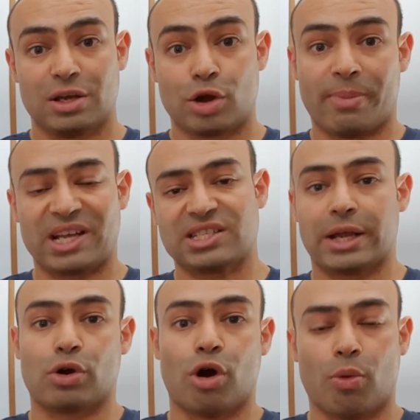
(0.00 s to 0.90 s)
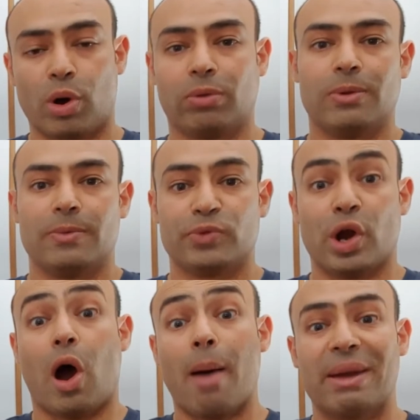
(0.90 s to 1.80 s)
going back and saying, oh, well,
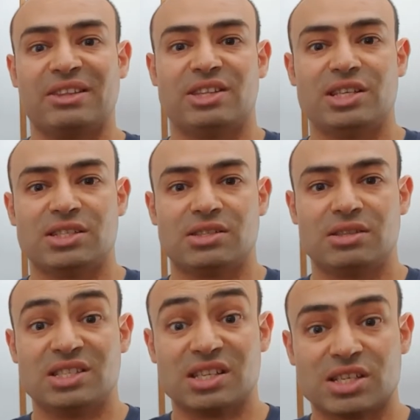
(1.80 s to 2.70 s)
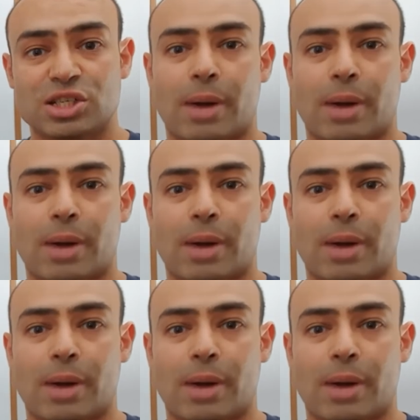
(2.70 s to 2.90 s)
I made this decision.